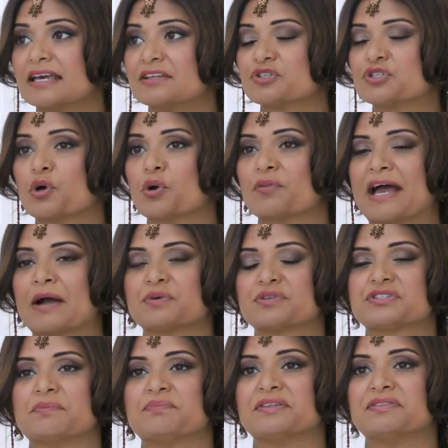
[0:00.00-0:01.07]
and so that
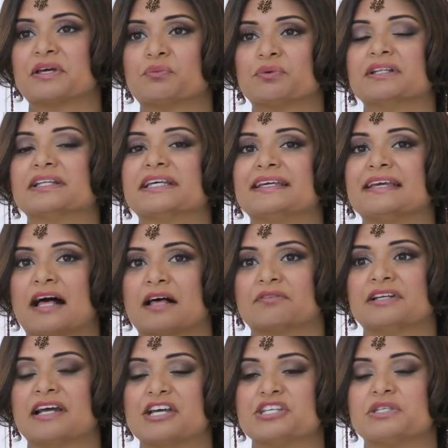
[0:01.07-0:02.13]
was something that really
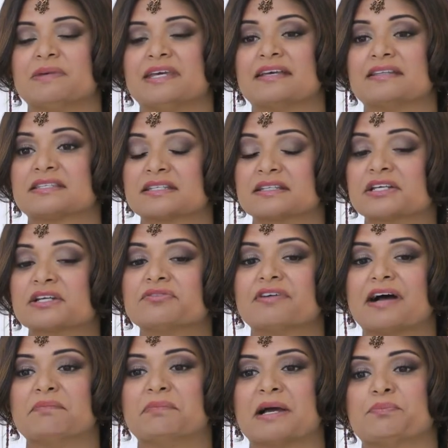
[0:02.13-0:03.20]
galvanized me and
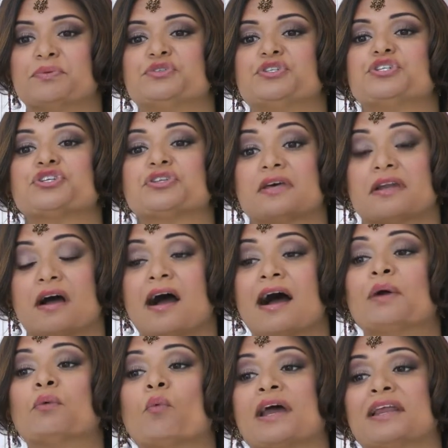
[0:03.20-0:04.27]
solidified my position that
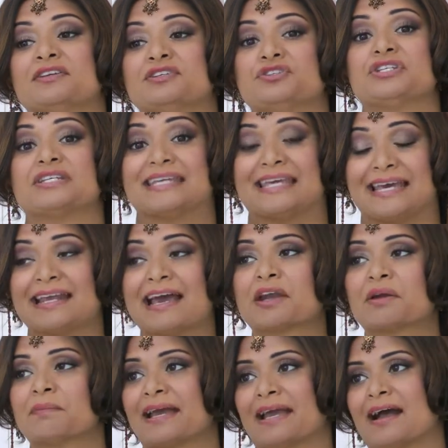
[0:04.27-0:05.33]
I wanted to get
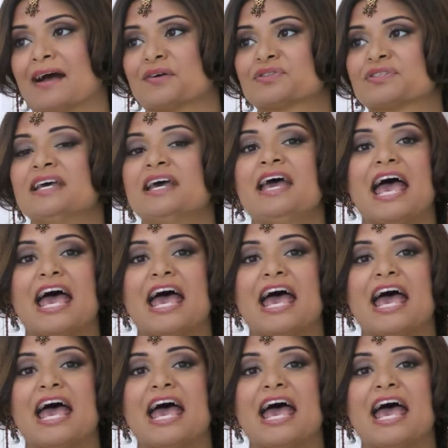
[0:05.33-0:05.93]
out of my house